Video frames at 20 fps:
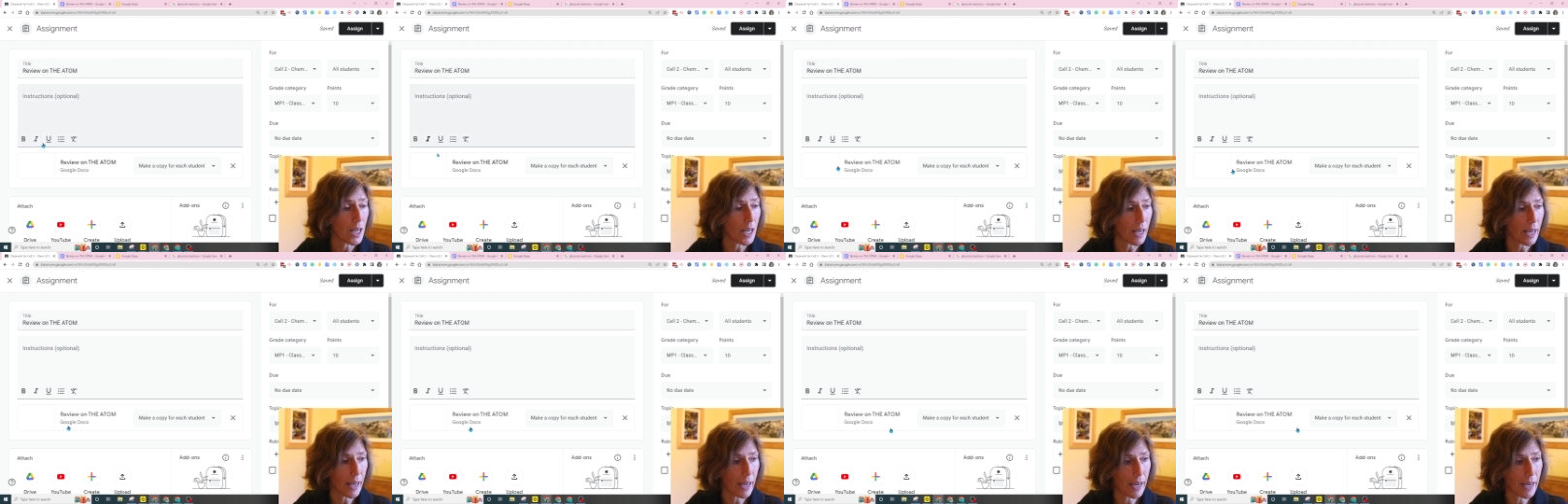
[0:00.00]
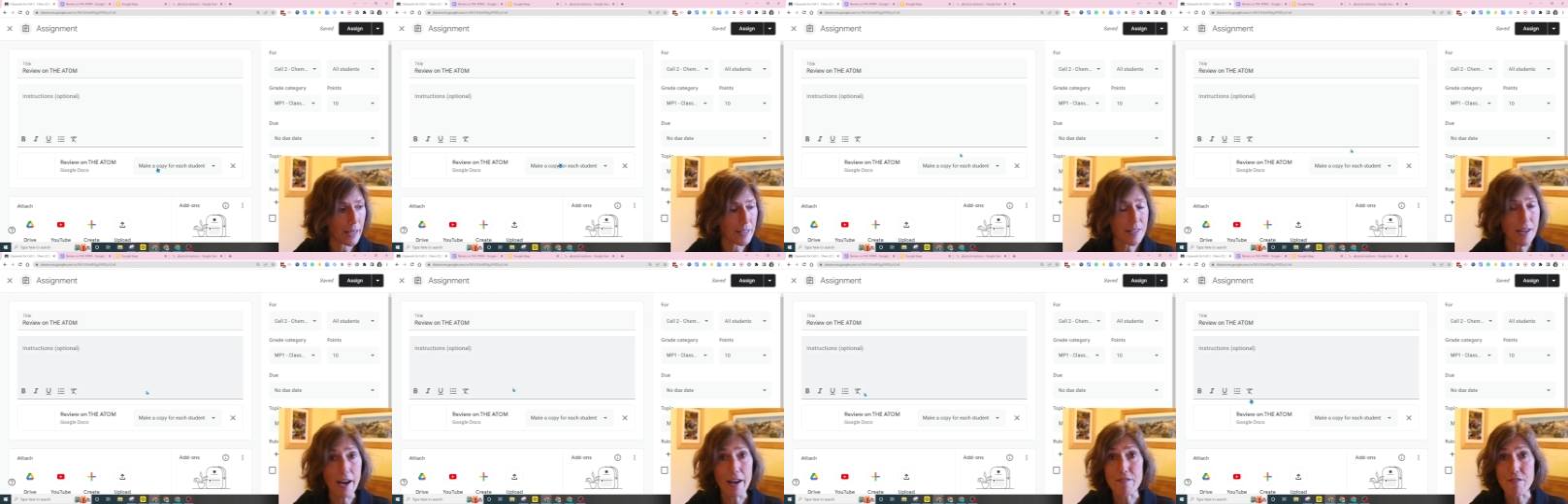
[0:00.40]
And
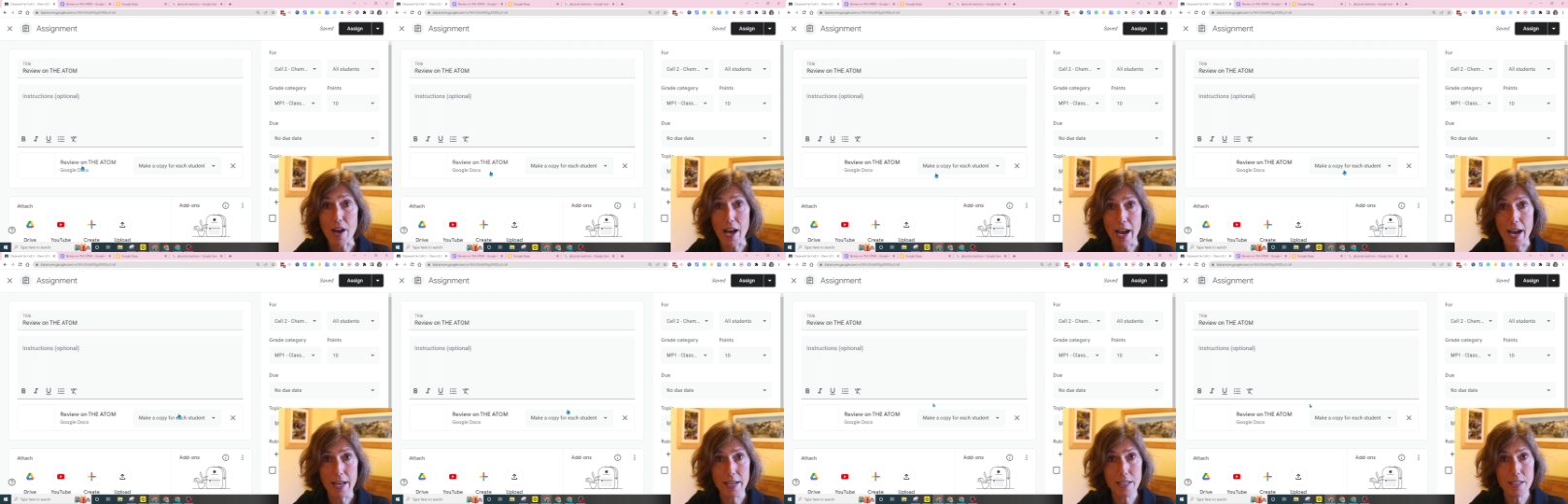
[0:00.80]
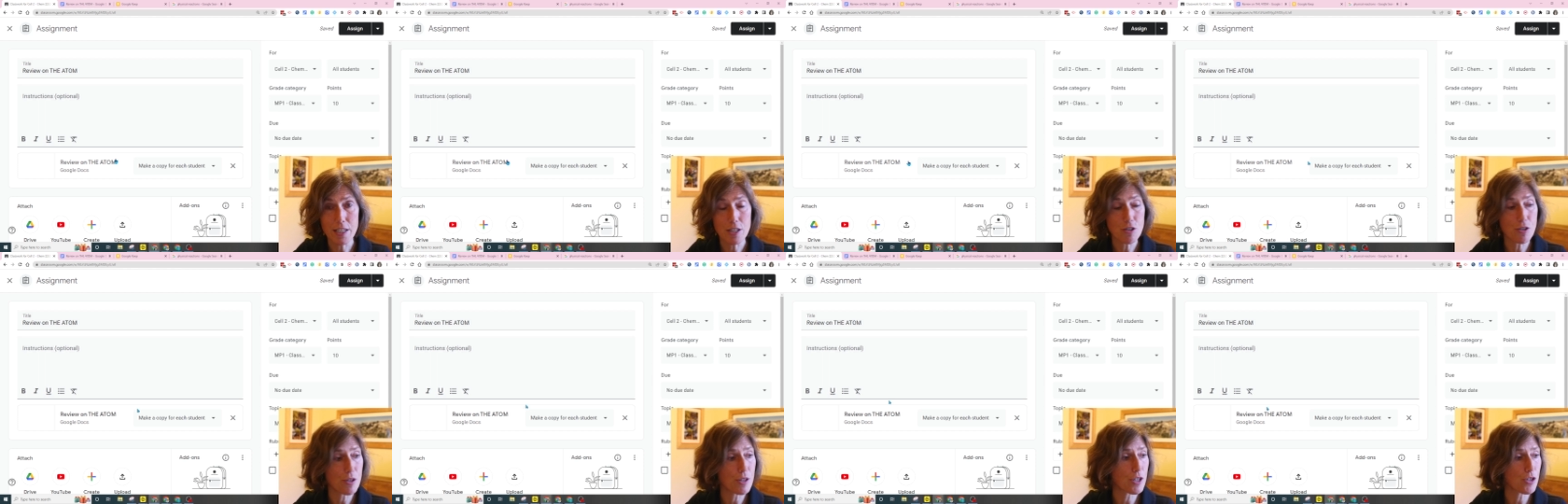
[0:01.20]
I've added
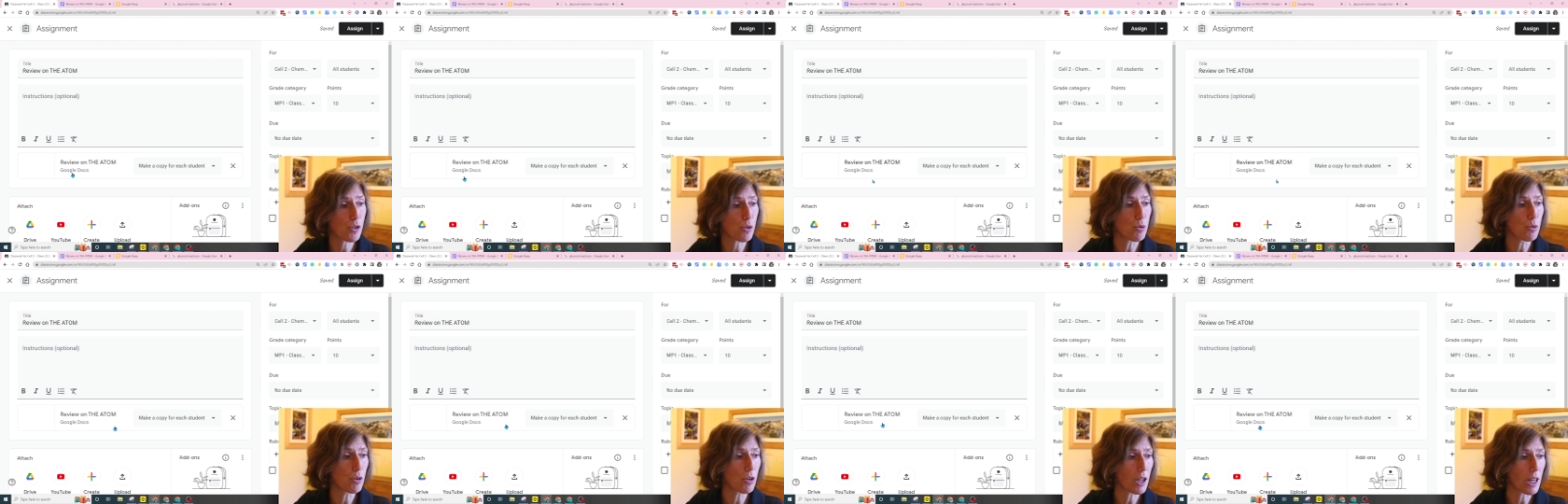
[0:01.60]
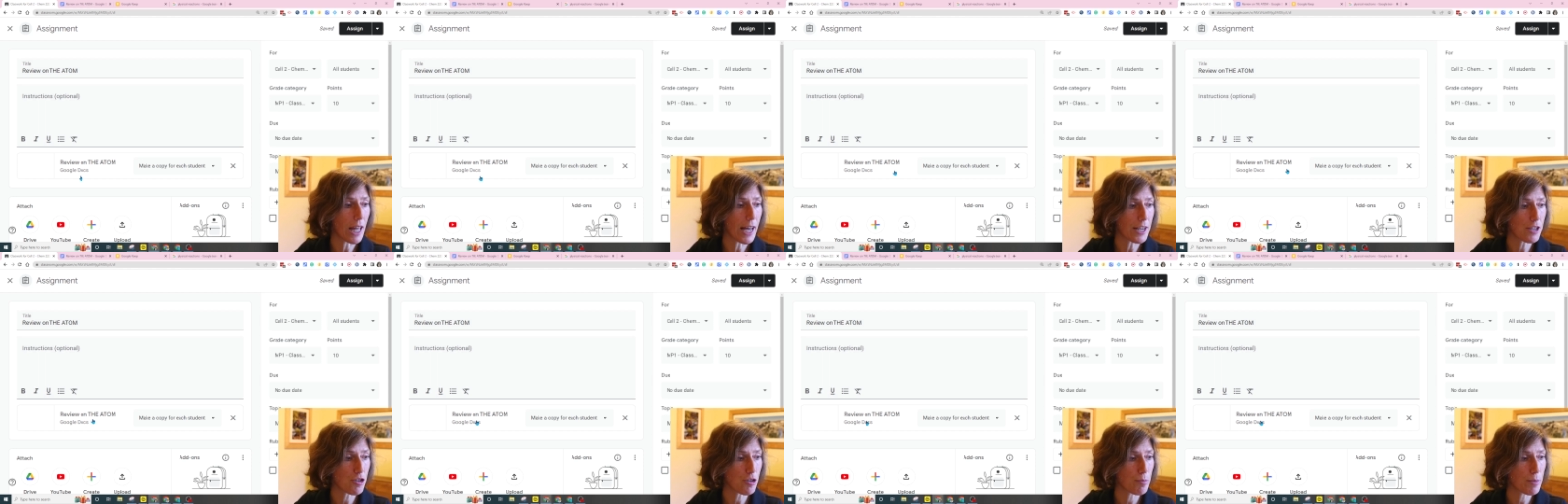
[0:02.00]
into this Google
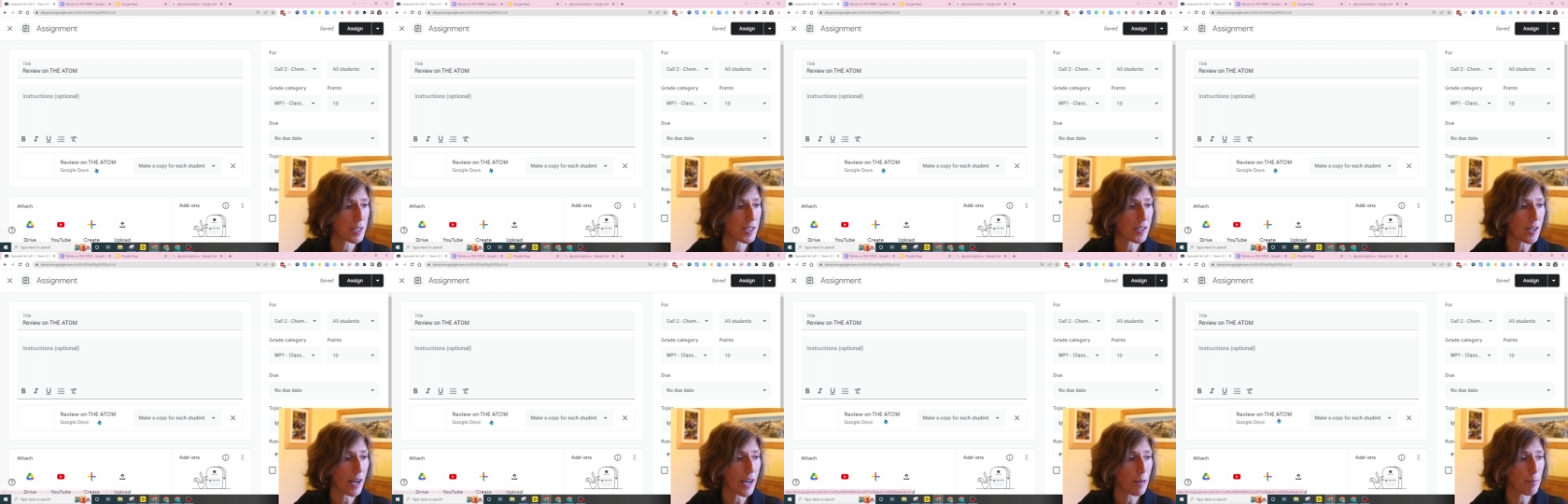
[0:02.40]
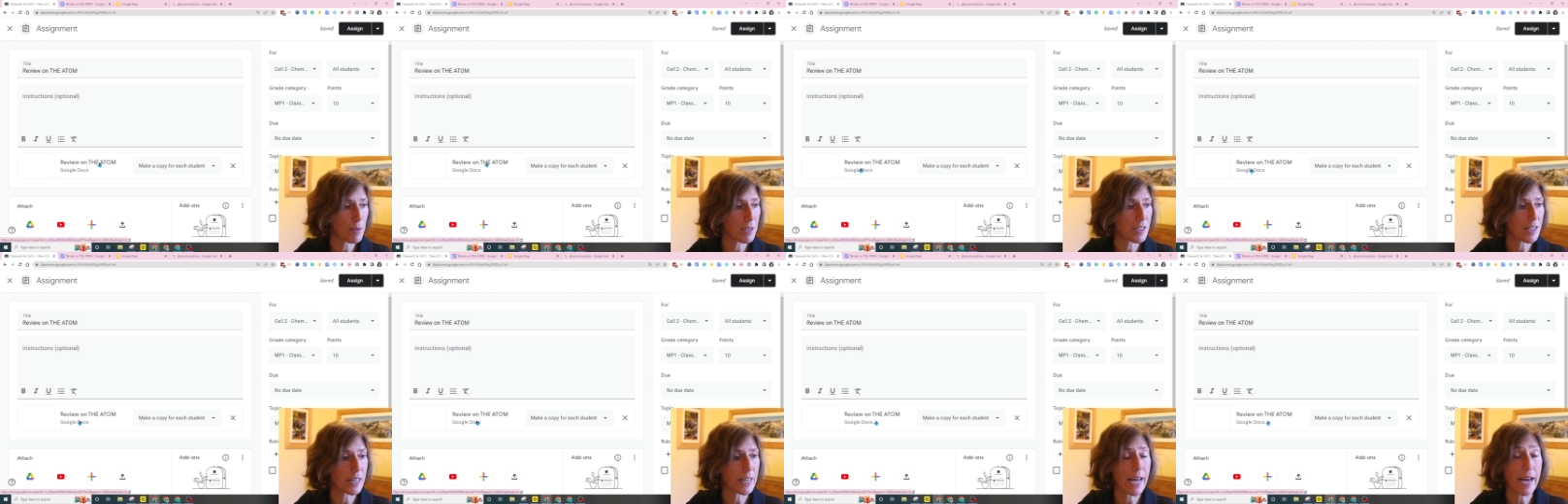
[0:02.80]
Classroom
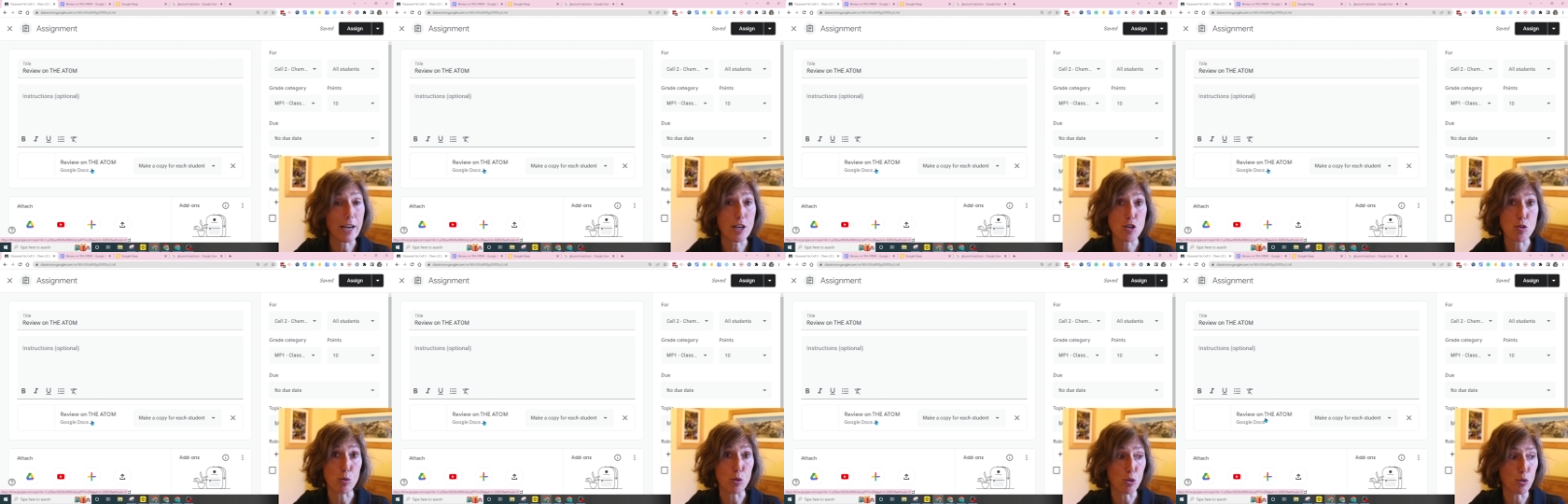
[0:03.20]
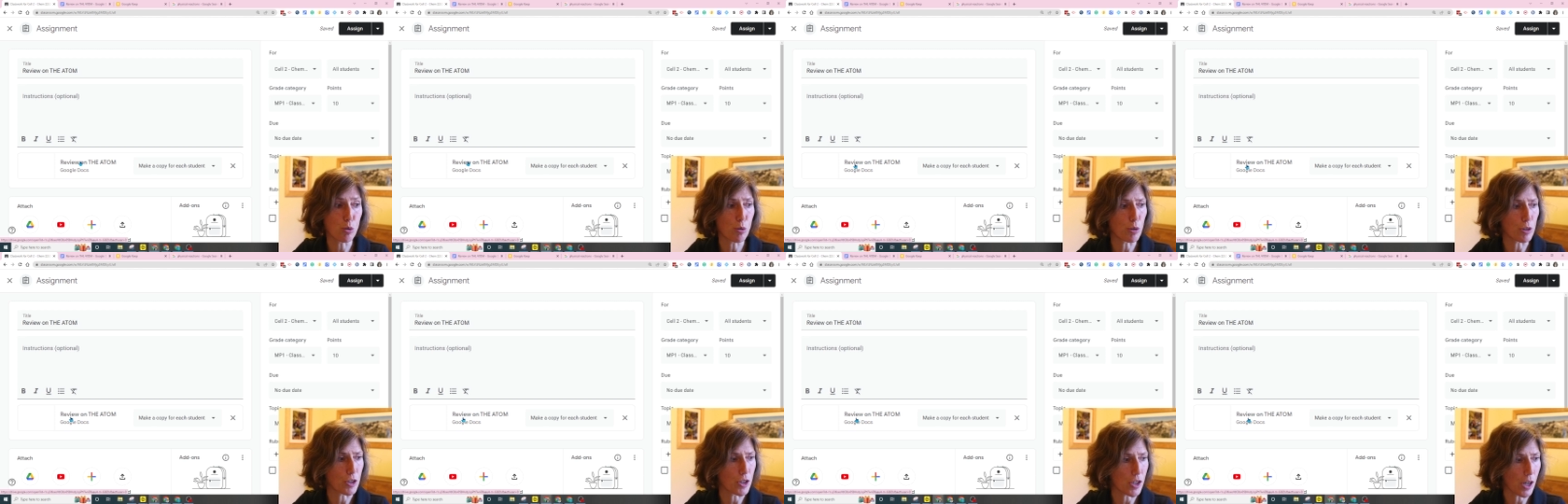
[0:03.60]
assignment an actual
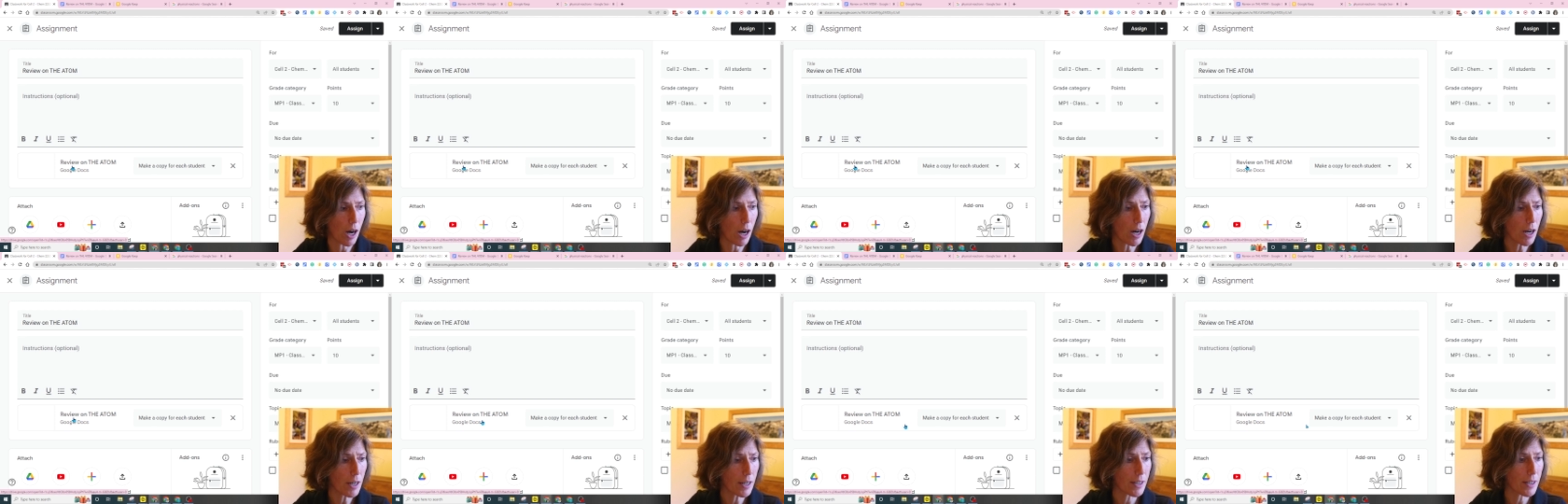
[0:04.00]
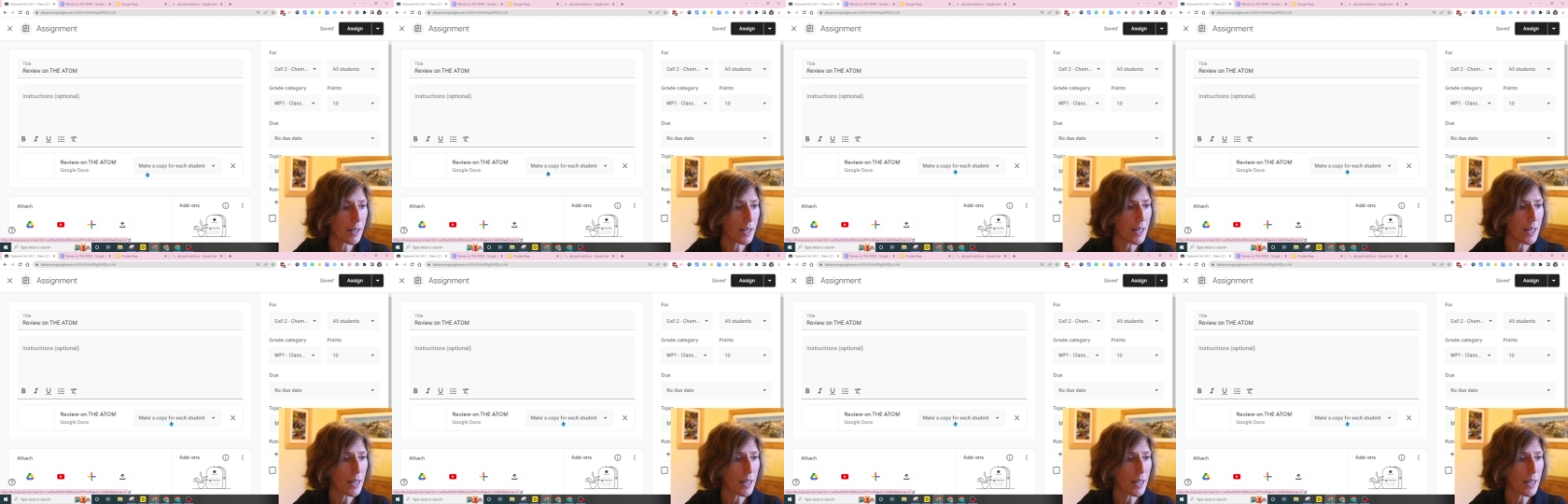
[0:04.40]
Google Doc